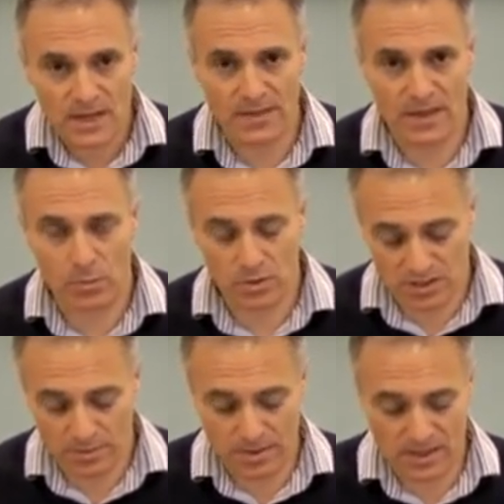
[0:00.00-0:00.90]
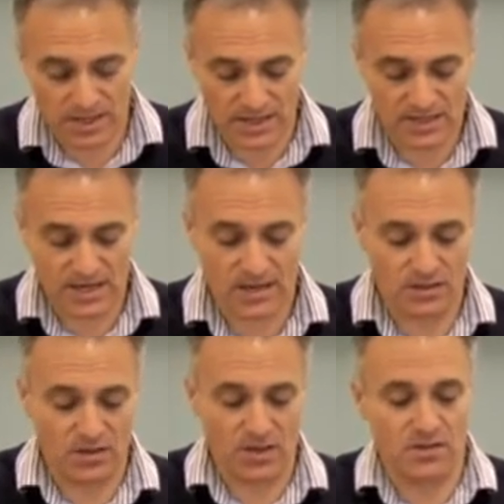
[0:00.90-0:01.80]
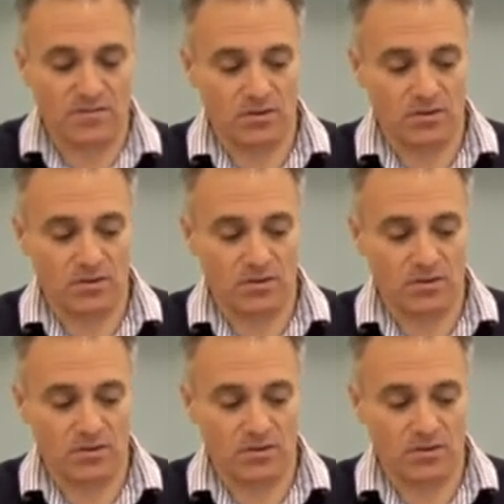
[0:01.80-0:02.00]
and they will typically extend. So this,